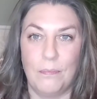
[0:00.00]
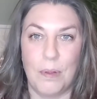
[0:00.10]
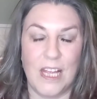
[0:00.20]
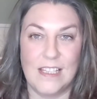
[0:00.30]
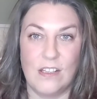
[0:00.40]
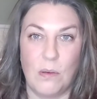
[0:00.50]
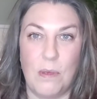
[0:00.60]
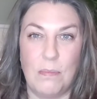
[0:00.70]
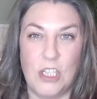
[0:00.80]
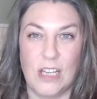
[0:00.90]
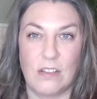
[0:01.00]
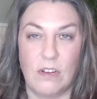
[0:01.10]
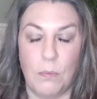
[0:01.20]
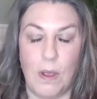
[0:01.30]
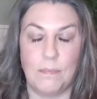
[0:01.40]
places, or maybe she has
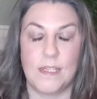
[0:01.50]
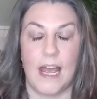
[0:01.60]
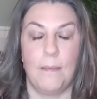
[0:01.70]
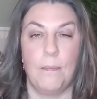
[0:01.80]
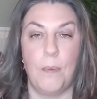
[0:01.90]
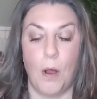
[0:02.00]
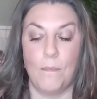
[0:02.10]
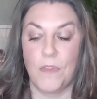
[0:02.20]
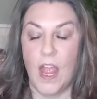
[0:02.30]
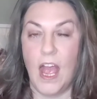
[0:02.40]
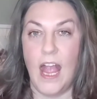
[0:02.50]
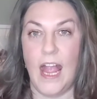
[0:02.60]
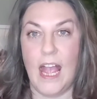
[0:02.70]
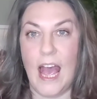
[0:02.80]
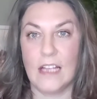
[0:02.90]
her own website. But
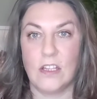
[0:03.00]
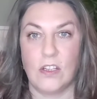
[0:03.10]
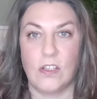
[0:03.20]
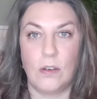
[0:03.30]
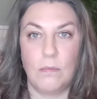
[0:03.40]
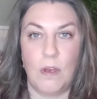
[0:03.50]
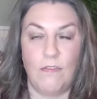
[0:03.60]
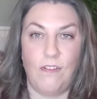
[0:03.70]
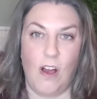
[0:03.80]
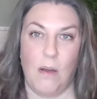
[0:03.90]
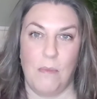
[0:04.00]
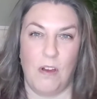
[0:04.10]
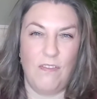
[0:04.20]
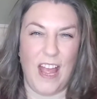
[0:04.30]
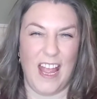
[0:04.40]
it has some form
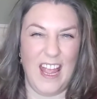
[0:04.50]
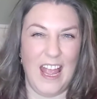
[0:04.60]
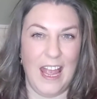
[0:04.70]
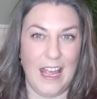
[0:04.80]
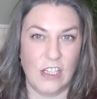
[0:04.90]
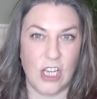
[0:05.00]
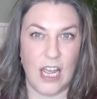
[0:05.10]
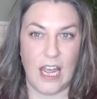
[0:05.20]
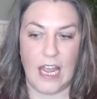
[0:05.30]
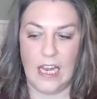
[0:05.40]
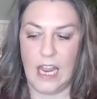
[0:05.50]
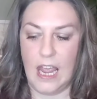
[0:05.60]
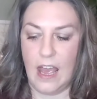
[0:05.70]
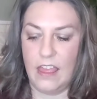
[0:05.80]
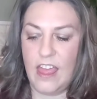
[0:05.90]
of AHA in it, I